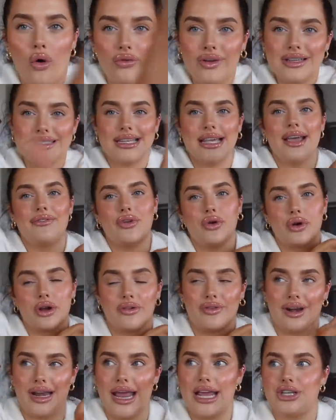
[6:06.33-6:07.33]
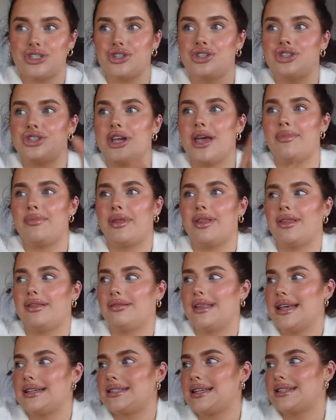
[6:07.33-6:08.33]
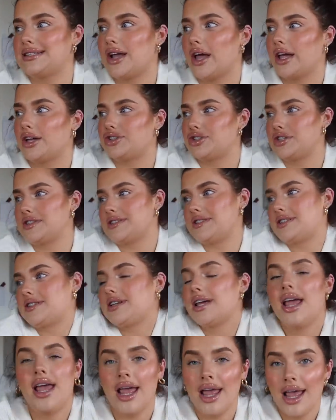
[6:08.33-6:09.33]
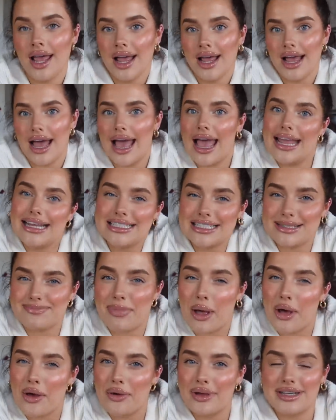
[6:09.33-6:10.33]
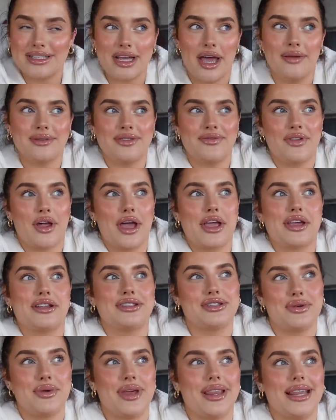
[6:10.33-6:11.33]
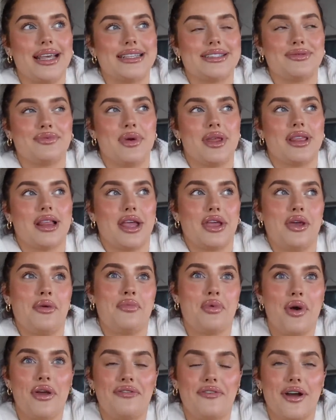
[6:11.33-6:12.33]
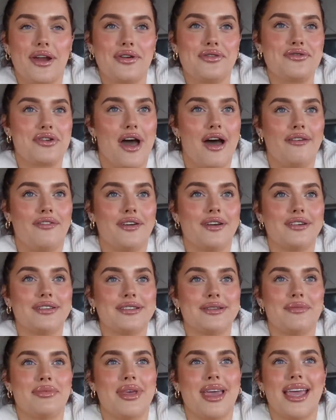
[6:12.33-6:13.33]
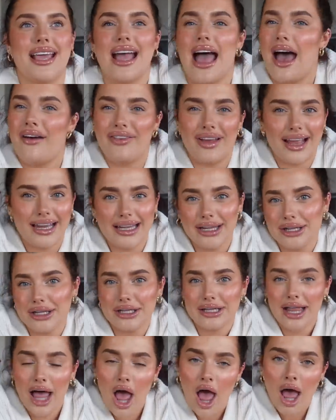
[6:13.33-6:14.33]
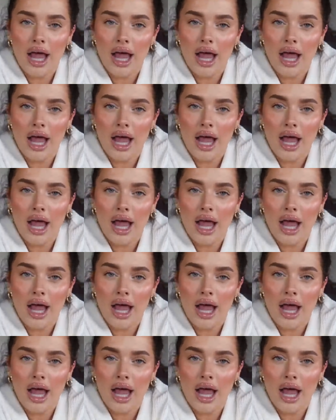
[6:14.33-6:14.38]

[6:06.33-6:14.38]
obviously if you're in a relationship, this is like just inspo in terms of like doing this with like your boyfriend or girlfriend or something. Having a little